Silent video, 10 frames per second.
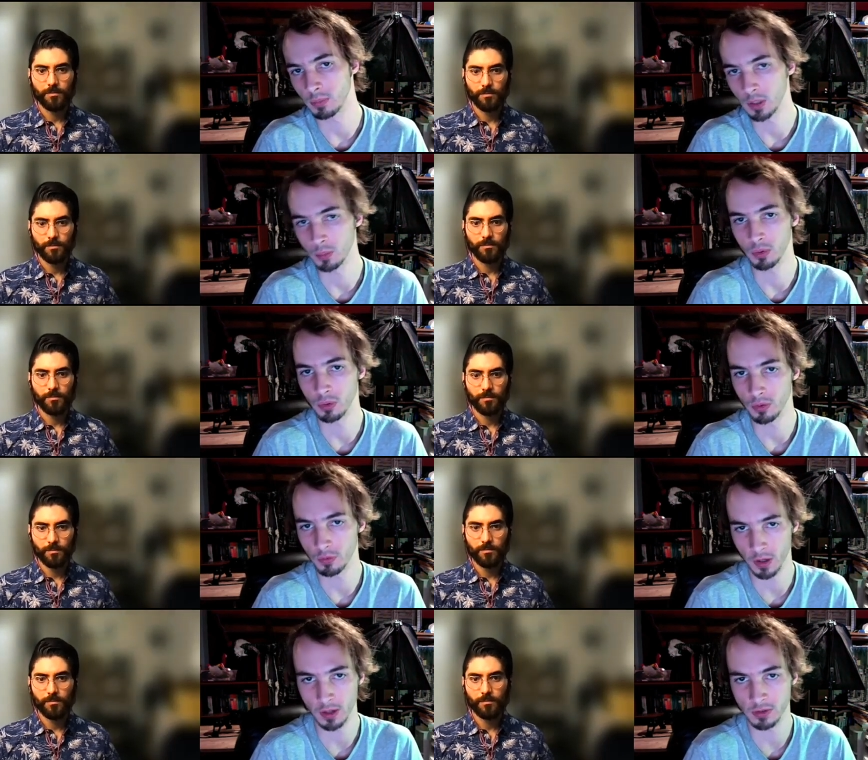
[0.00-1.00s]
Speaker 1: people,
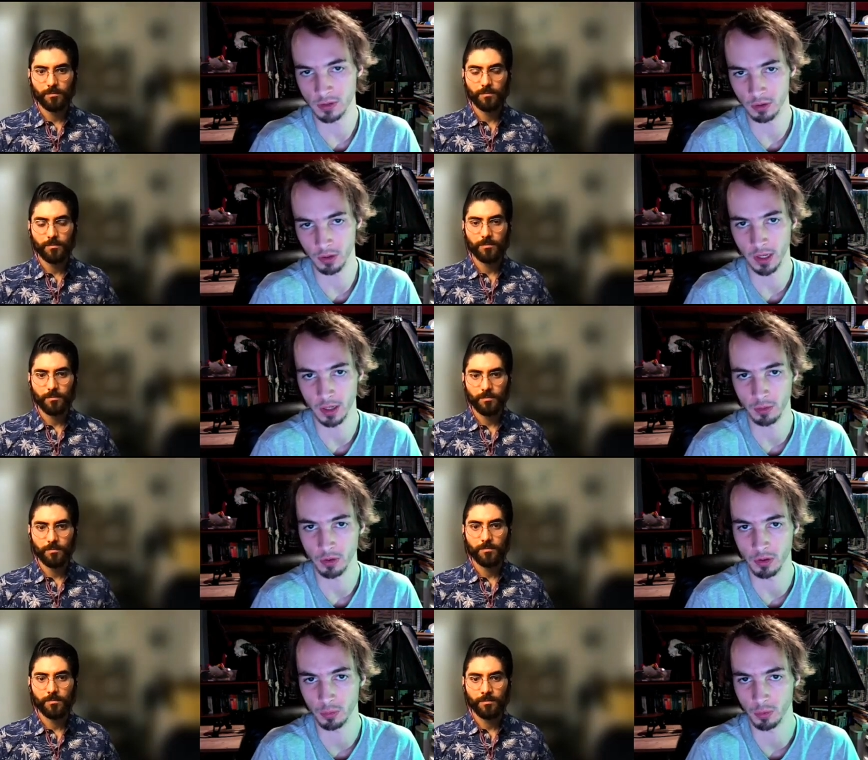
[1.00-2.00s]
friends they were hanging
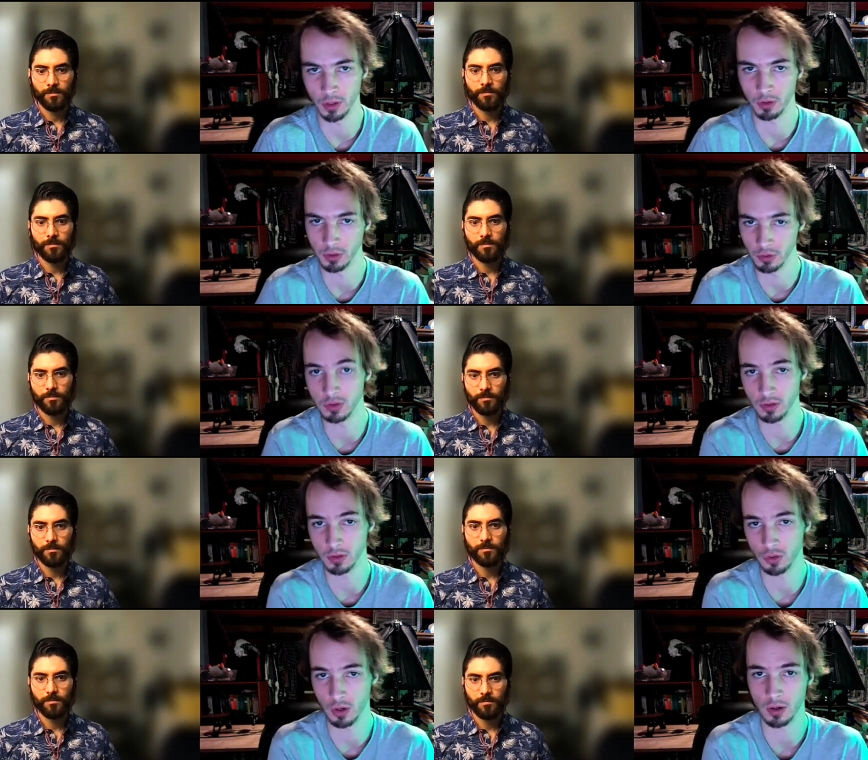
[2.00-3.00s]
with when they were mm. using
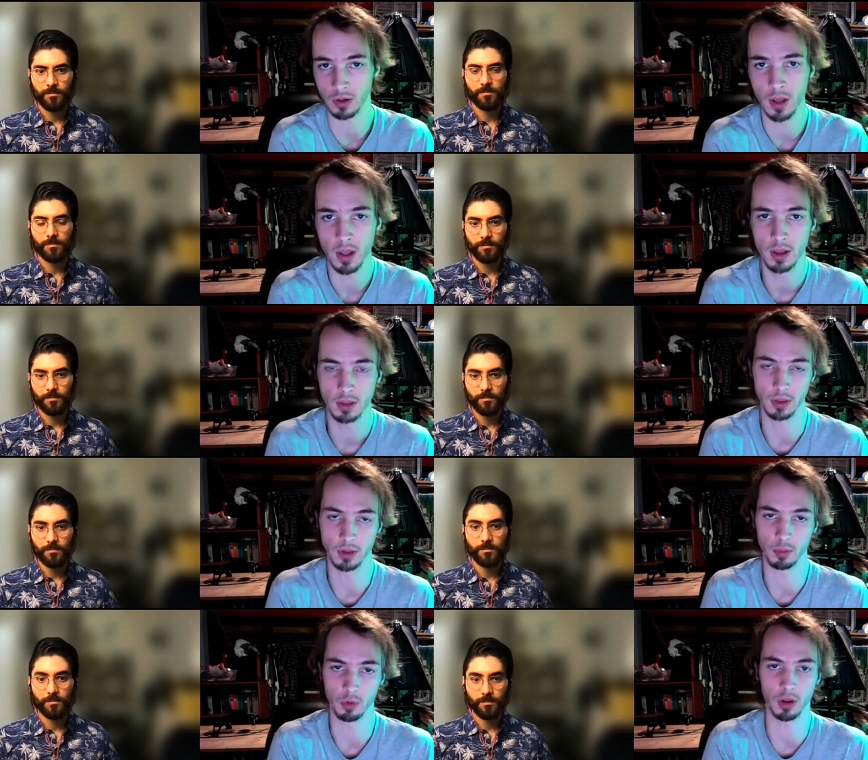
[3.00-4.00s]
the drug,
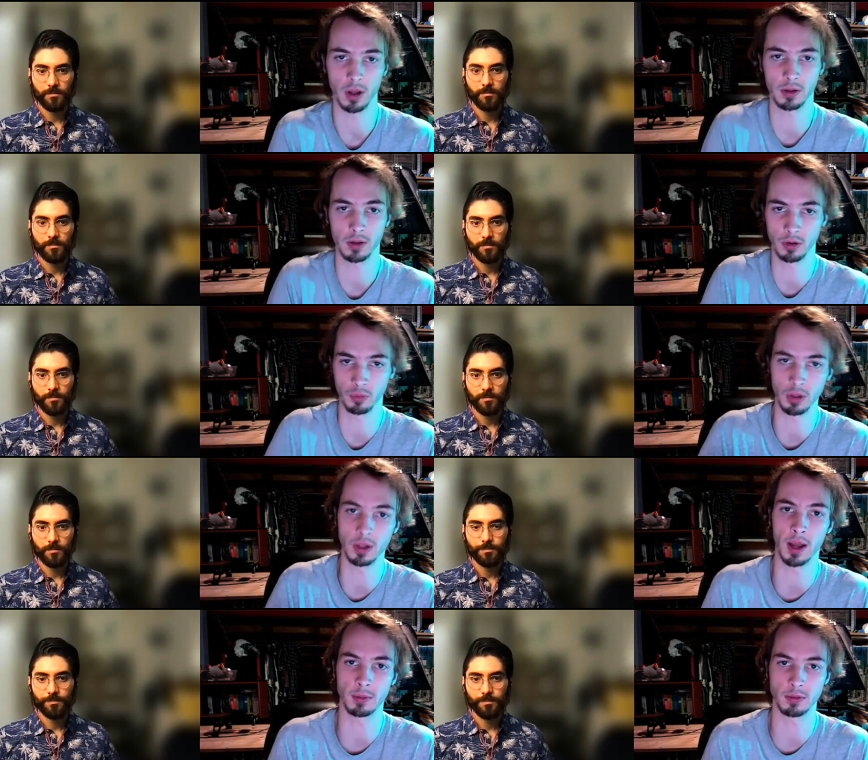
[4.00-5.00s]
then they're more likely to
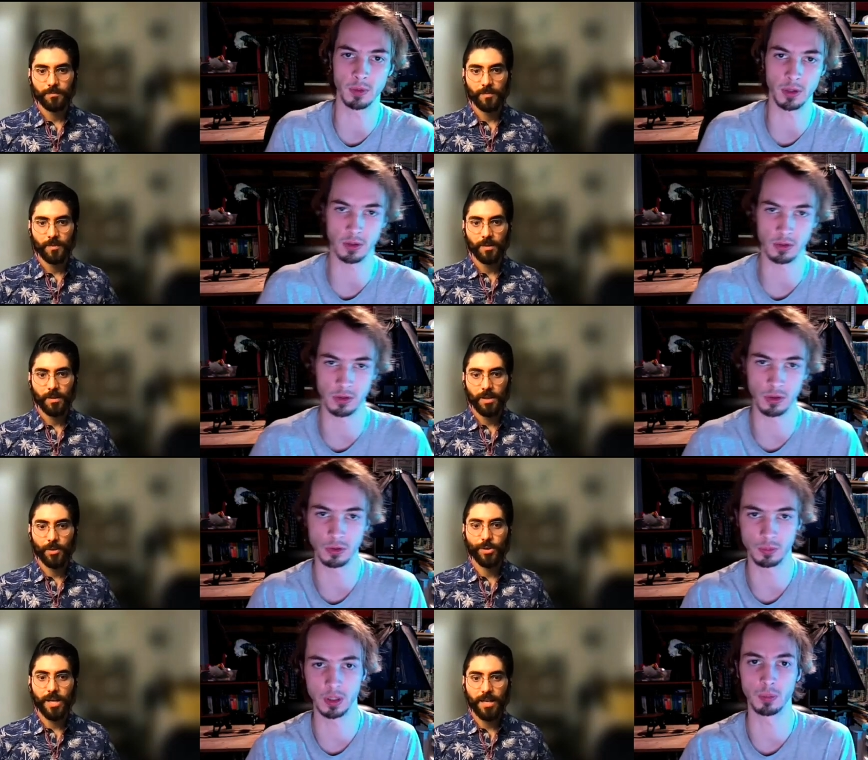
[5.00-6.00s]
relapse because
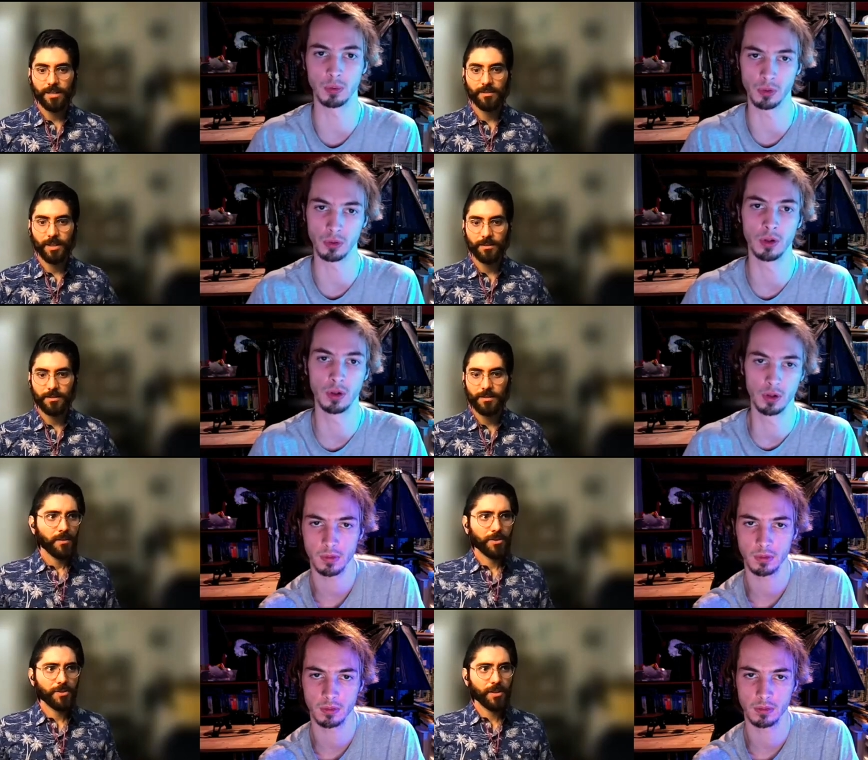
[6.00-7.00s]
those it
Speaker 2: reactivates.
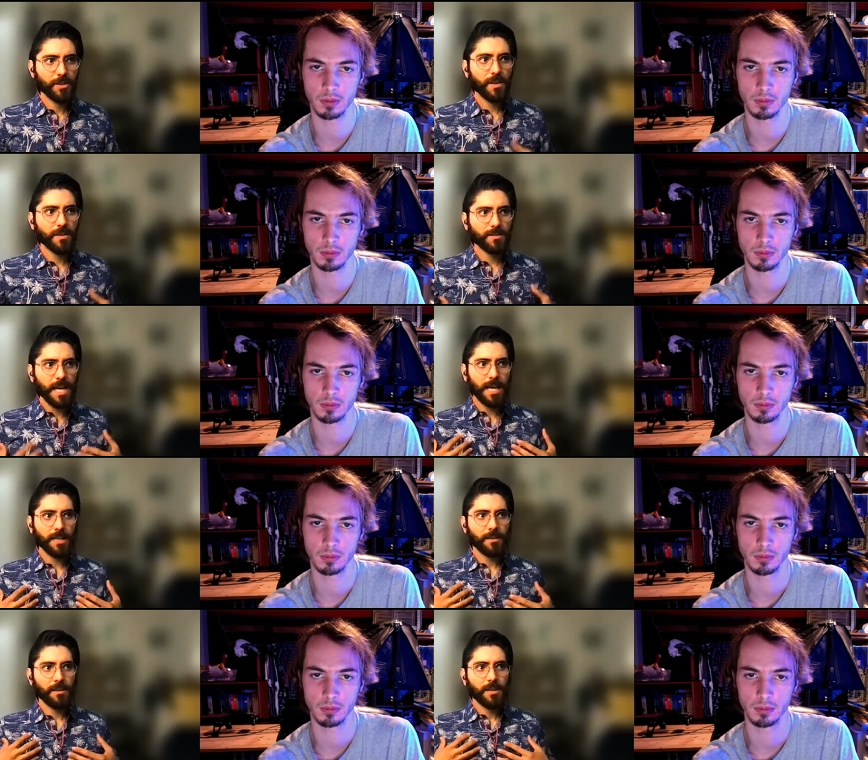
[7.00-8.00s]
There's certain things
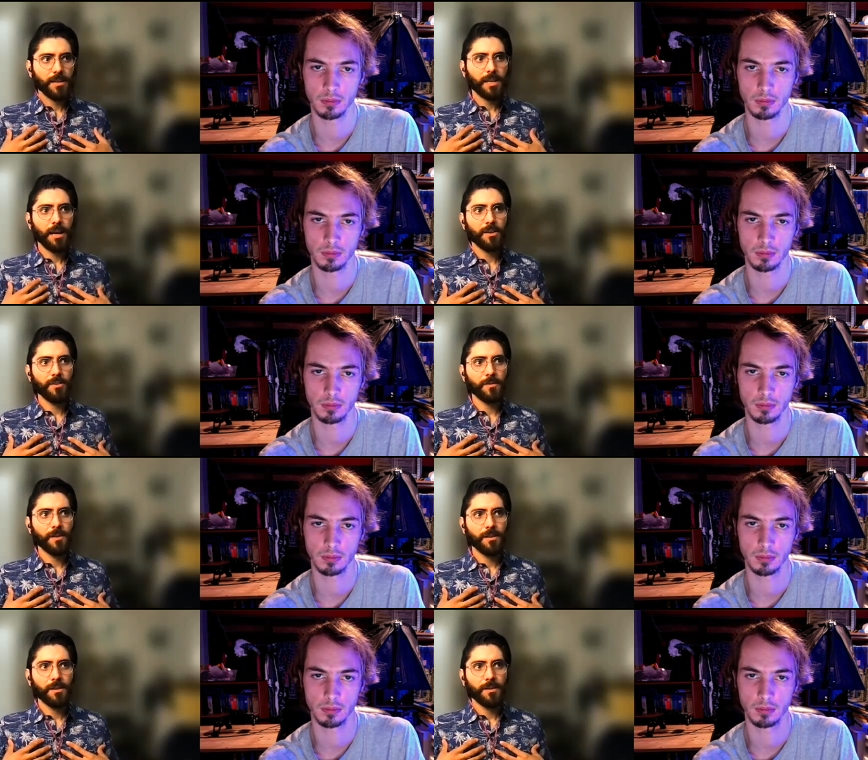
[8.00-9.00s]
that kind of
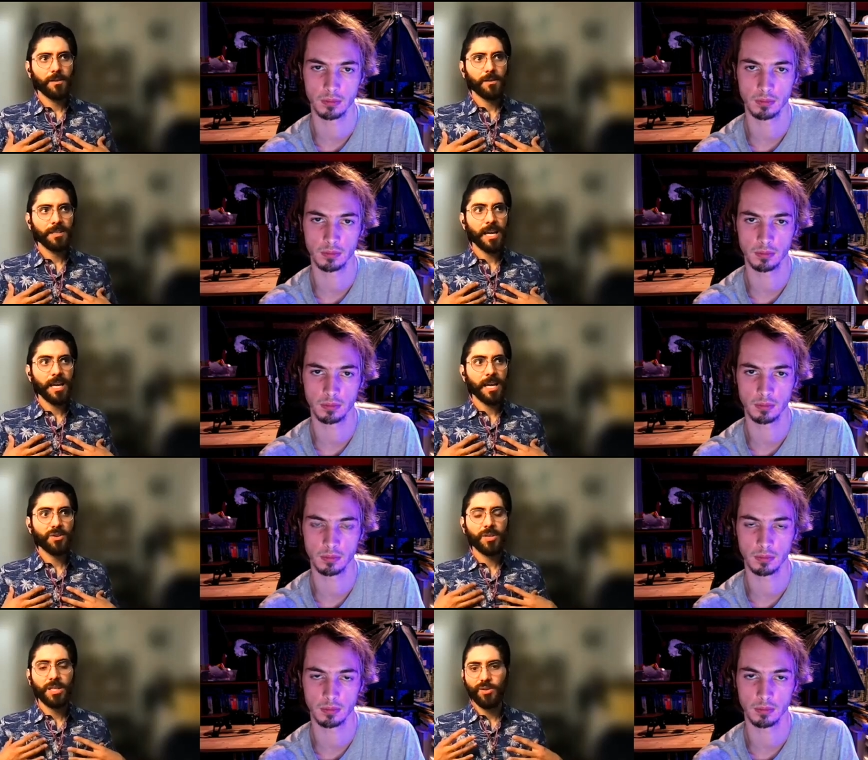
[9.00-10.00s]
get
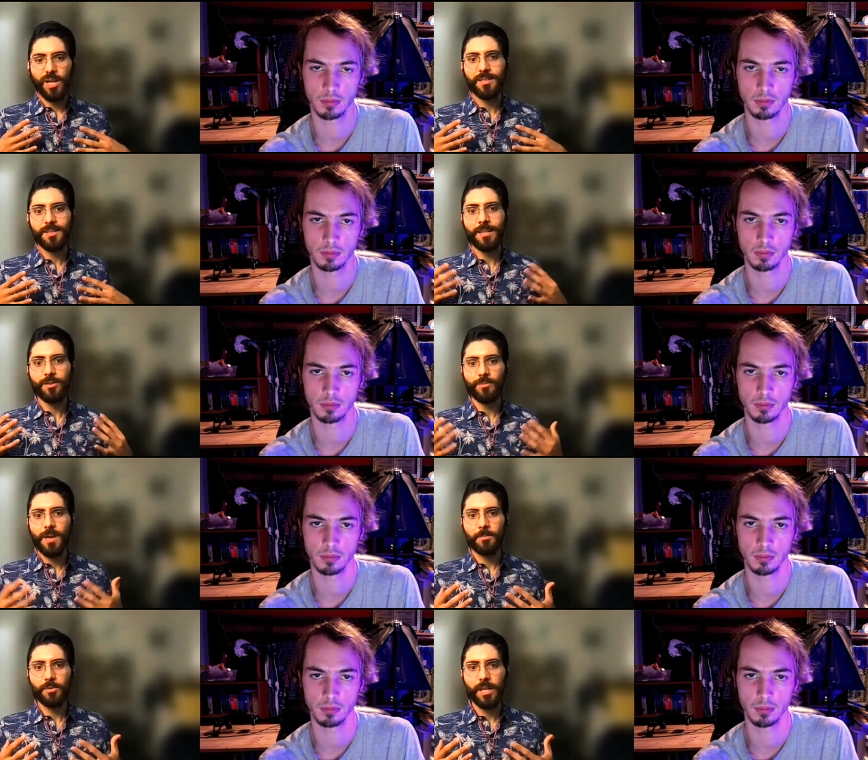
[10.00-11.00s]
so ingrained in your
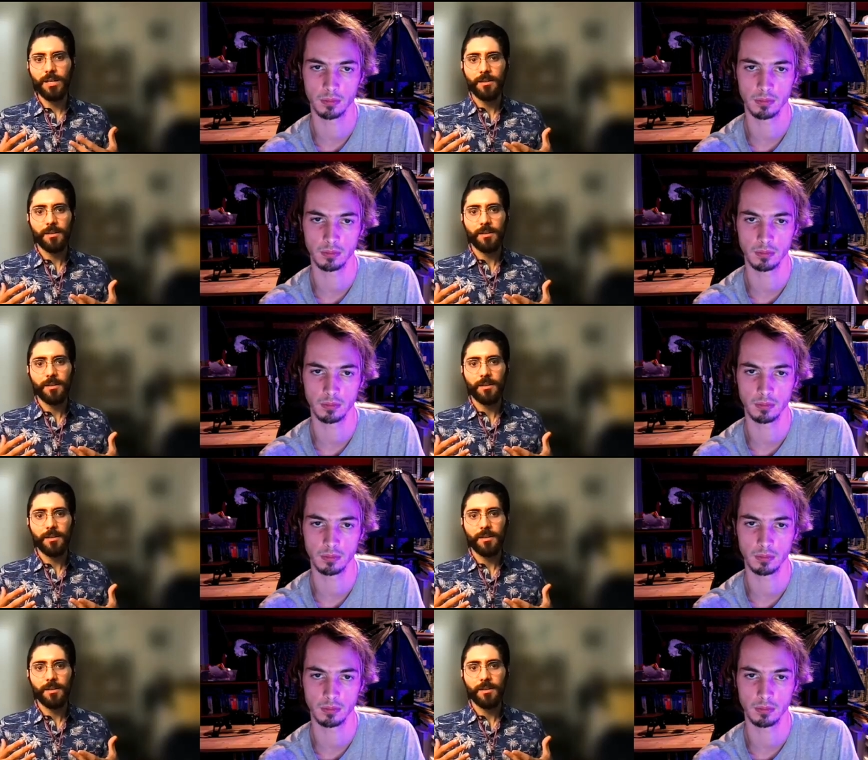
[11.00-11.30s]
memory